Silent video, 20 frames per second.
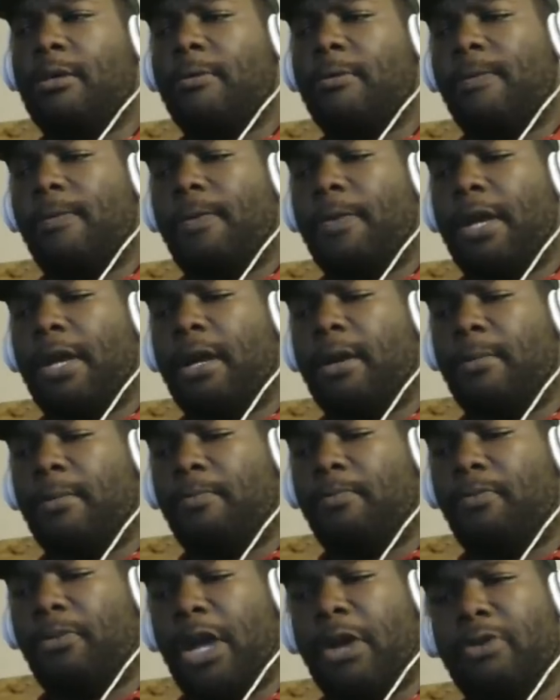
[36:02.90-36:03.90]

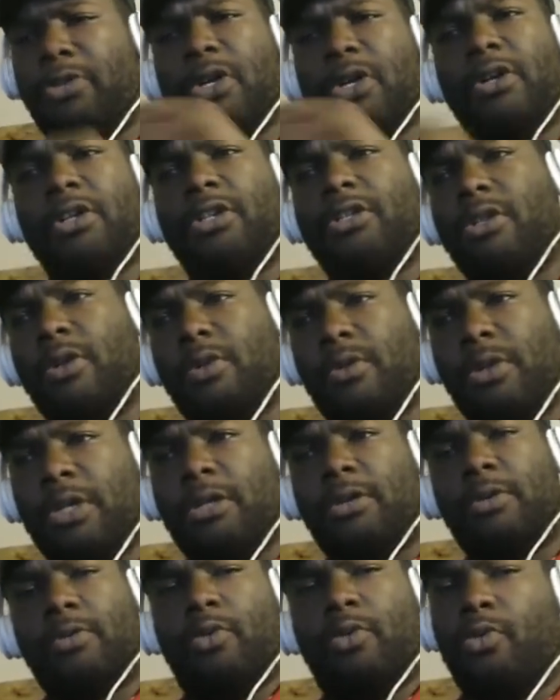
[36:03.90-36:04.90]
I was talking to
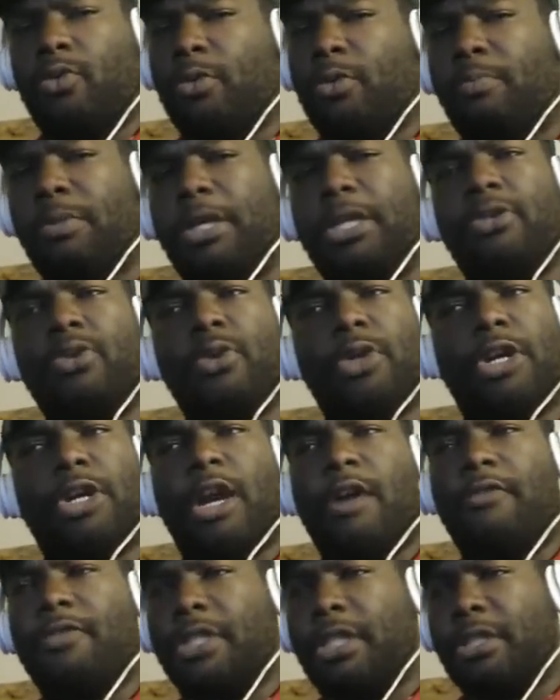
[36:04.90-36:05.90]
Tony. There was a big Twitter
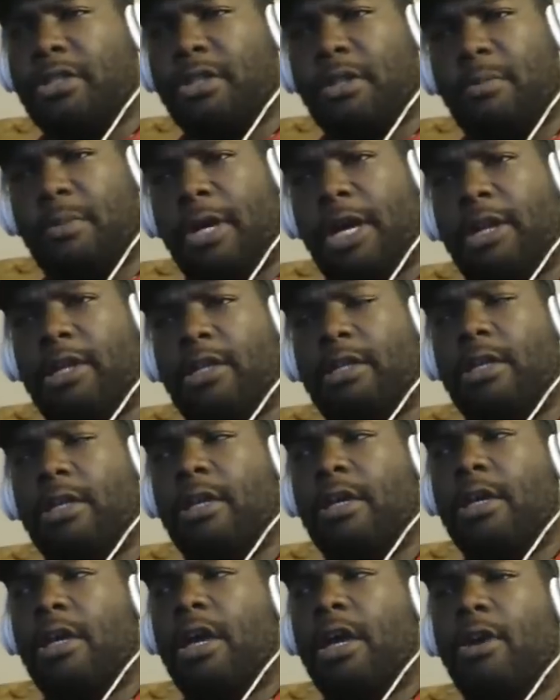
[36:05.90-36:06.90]
conversation about it
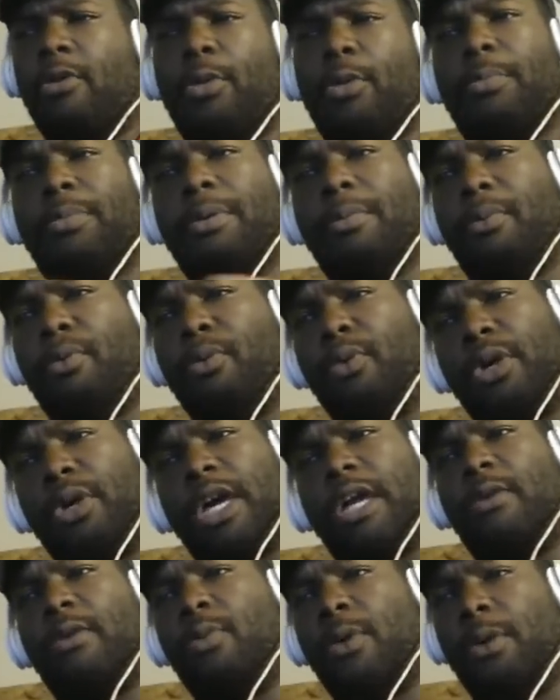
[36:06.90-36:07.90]
where people were
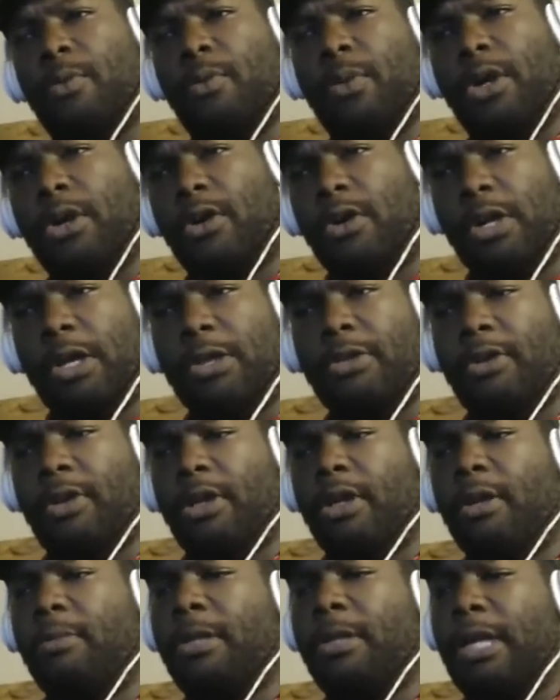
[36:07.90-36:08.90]
kind of one way or another.
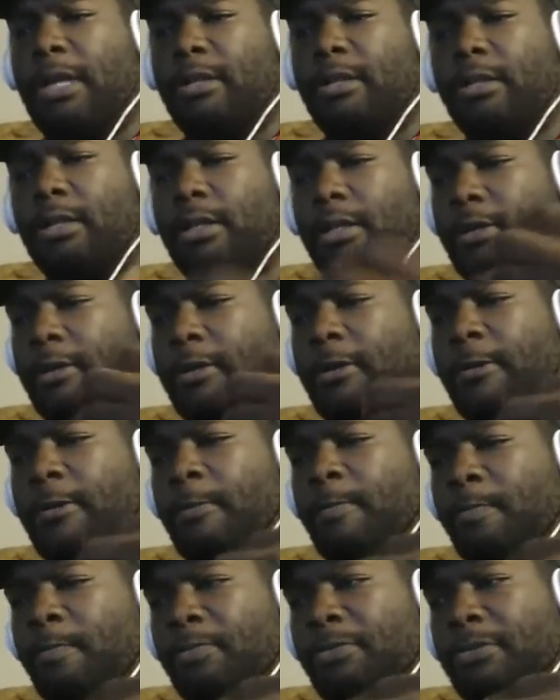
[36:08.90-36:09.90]
And I'm like, look,
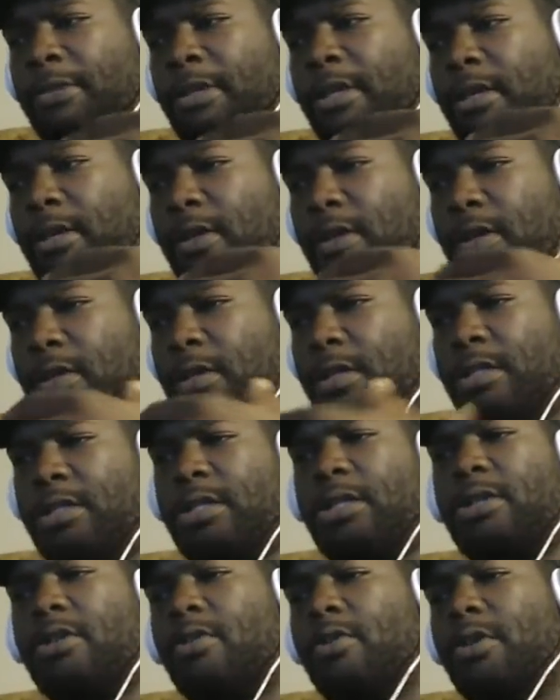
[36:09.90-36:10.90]

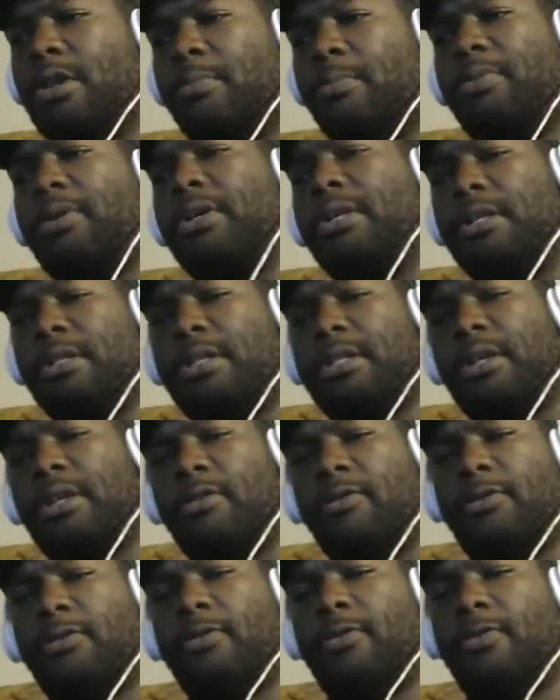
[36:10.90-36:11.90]
Nintendo could put
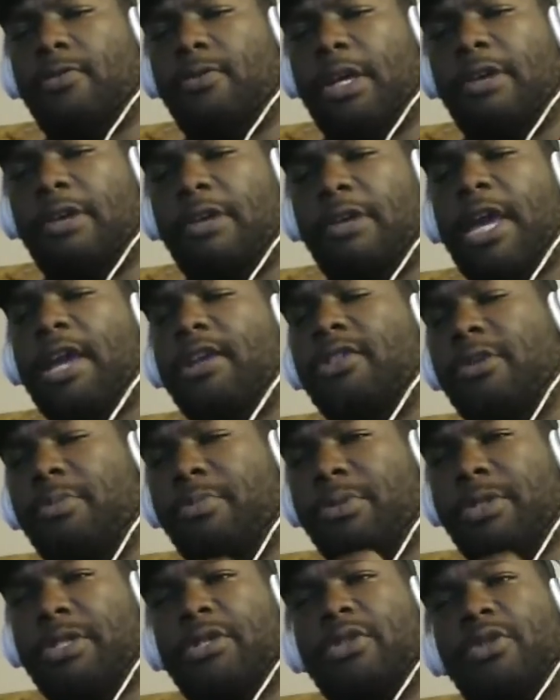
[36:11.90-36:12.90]
itself, they've had the
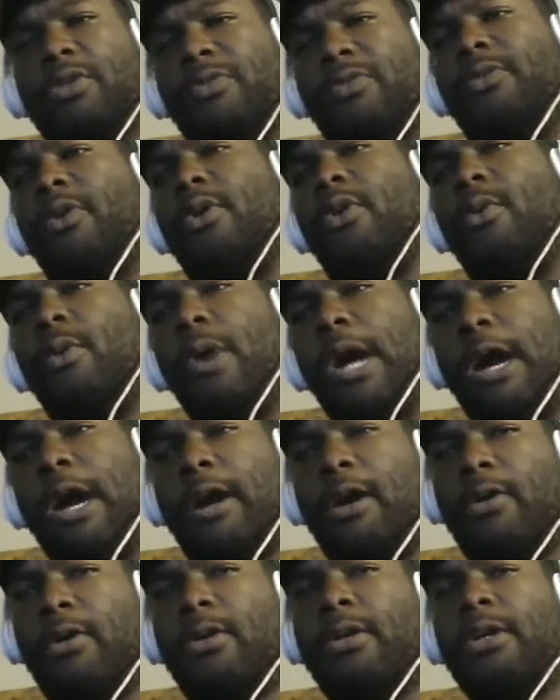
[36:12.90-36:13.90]
potential for a
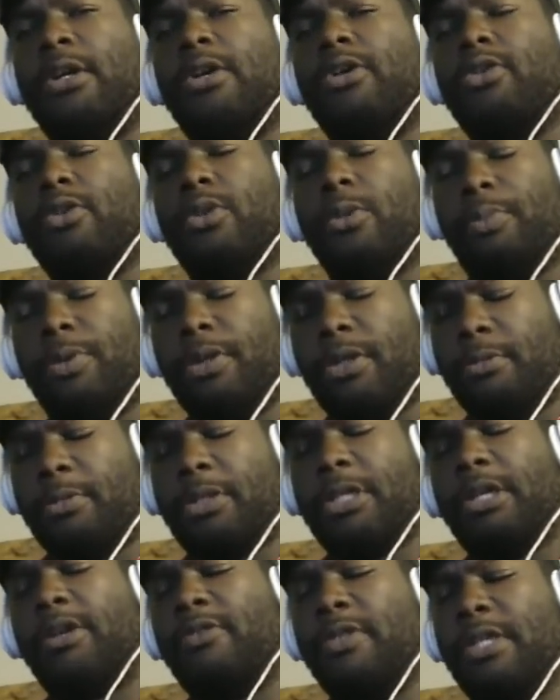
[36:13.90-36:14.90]
while to put
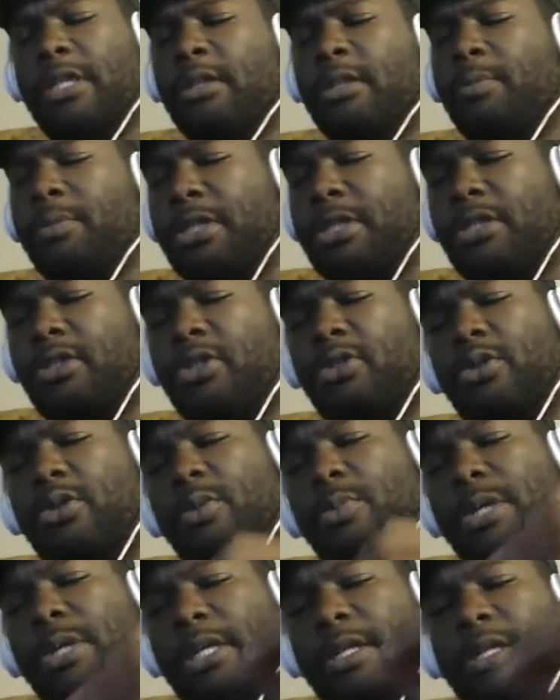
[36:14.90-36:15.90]
themselves in the position to
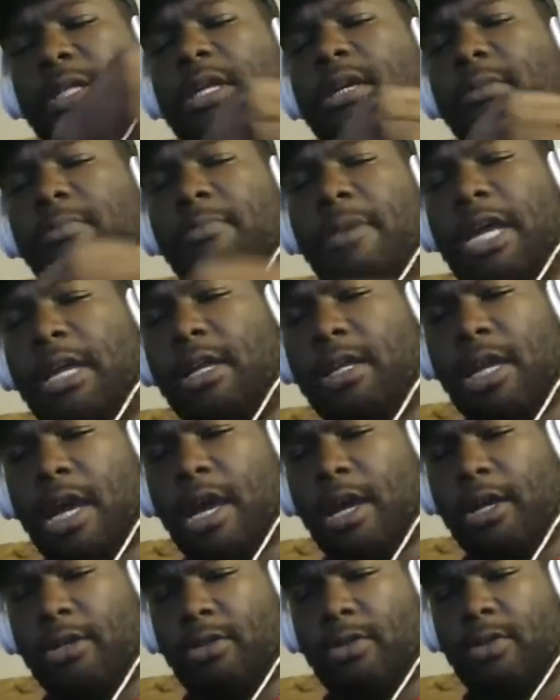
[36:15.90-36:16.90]
be the main
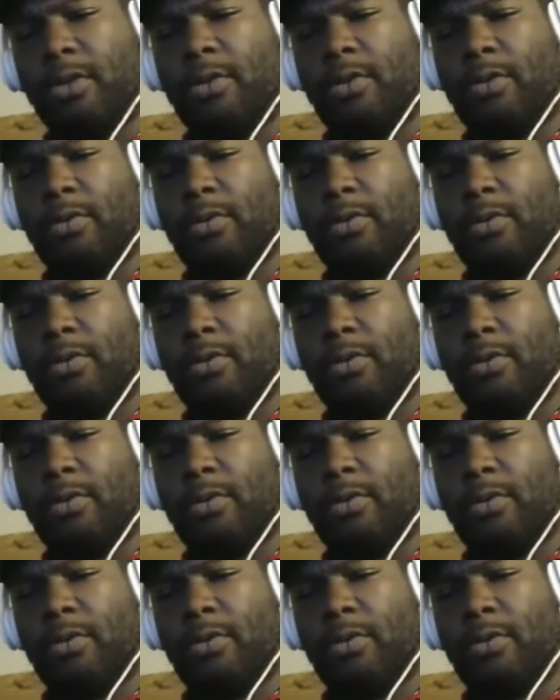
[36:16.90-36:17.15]
console